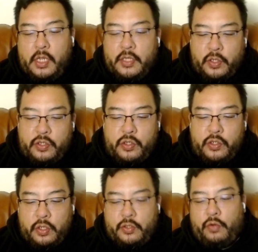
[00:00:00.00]
so
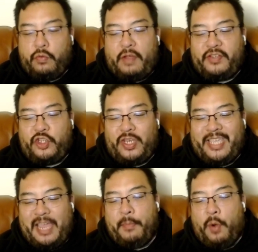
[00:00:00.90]
the rough shouldn't
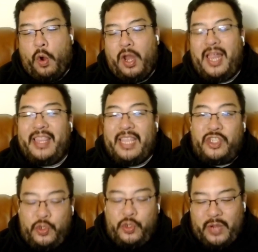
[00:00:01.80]
get more than
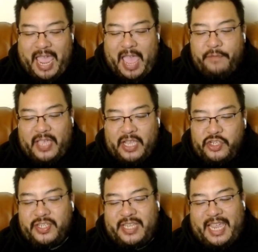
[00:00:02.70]
2.5
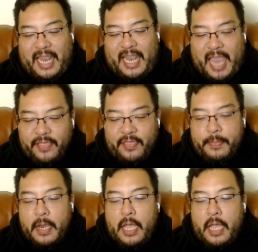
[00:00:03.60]
inches in length.